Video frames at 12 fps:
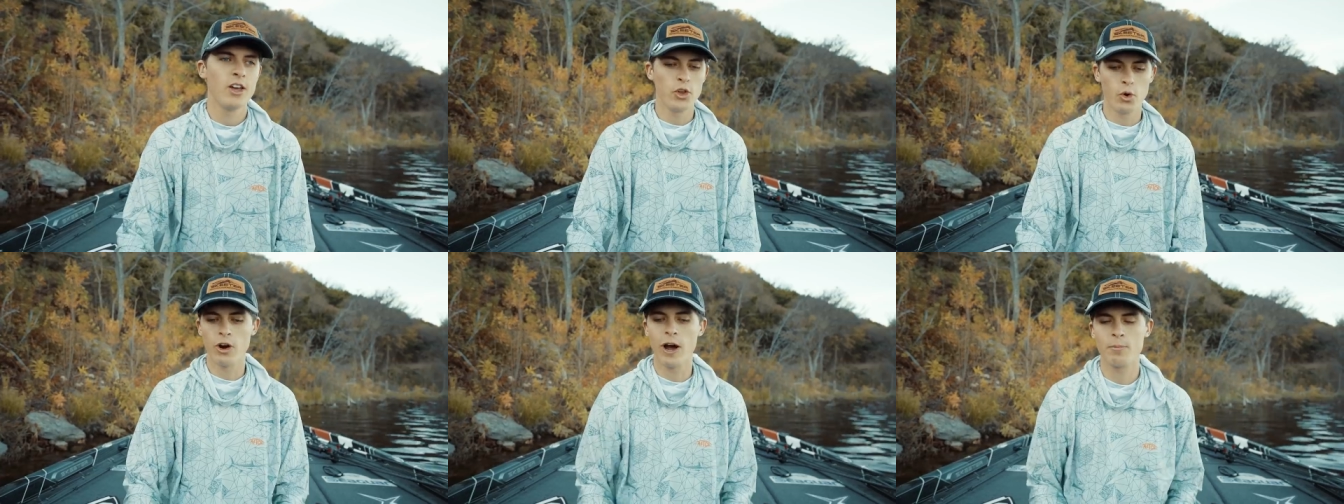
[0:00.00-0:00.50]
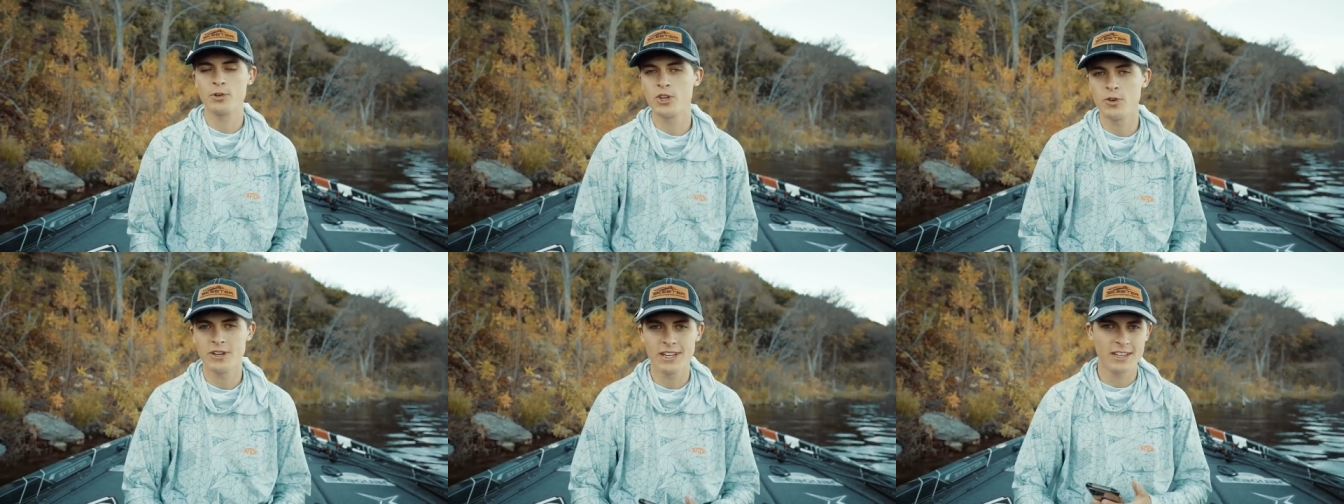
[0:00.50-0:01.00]
your
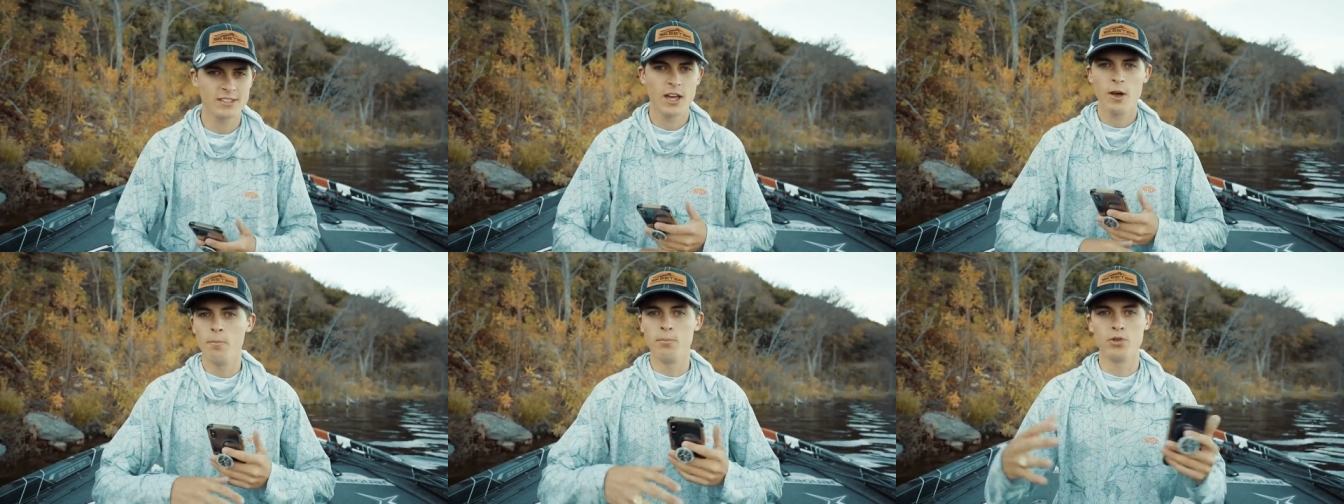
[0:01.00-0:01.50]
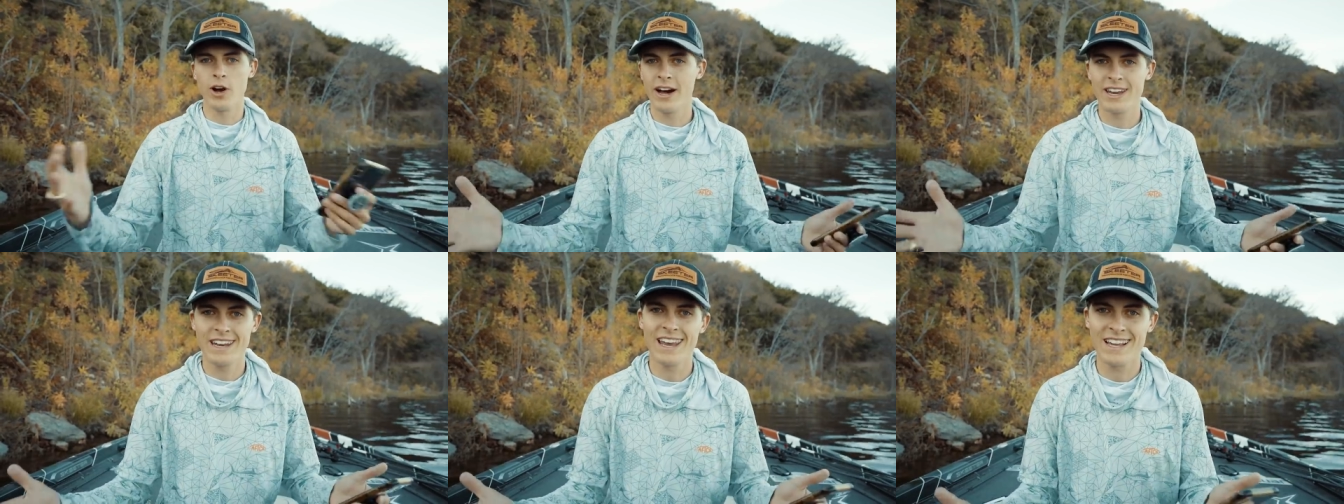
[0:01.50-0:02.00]
opportunities
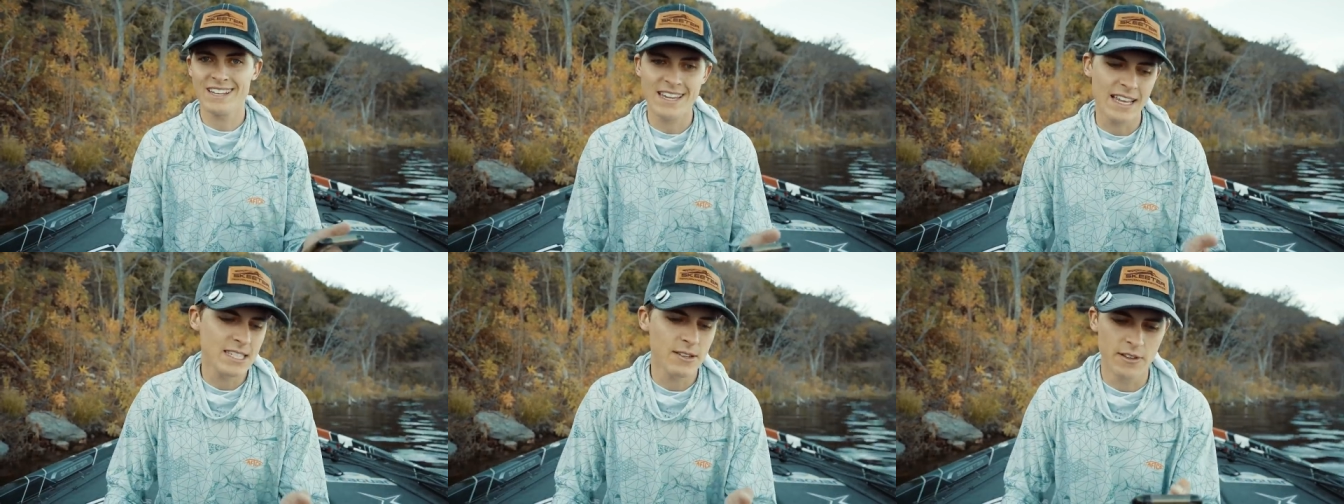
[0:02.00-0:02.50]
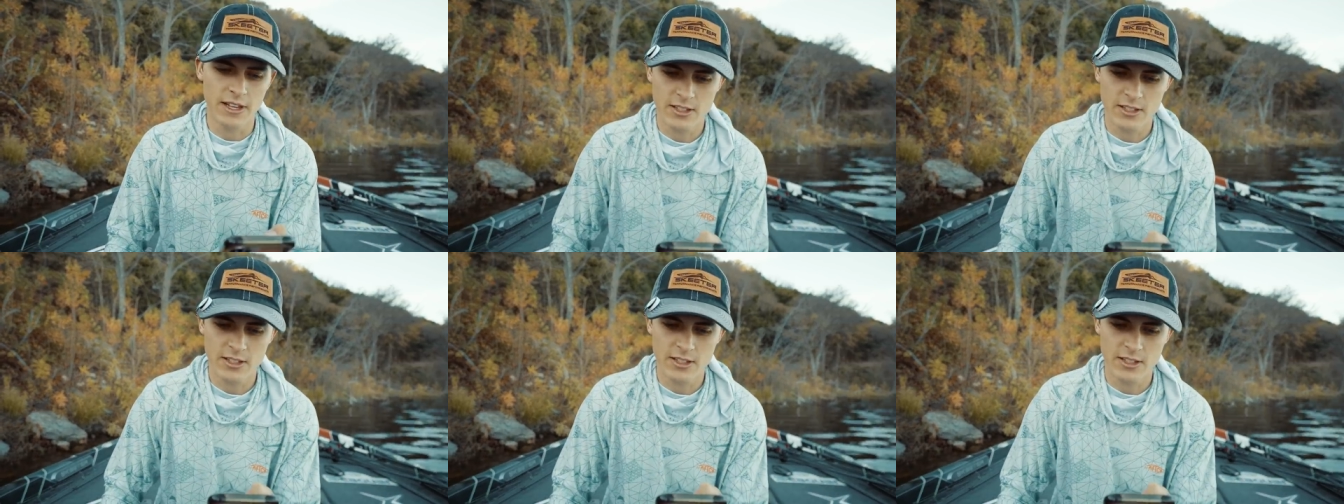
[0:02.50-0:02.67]
broaden extensively.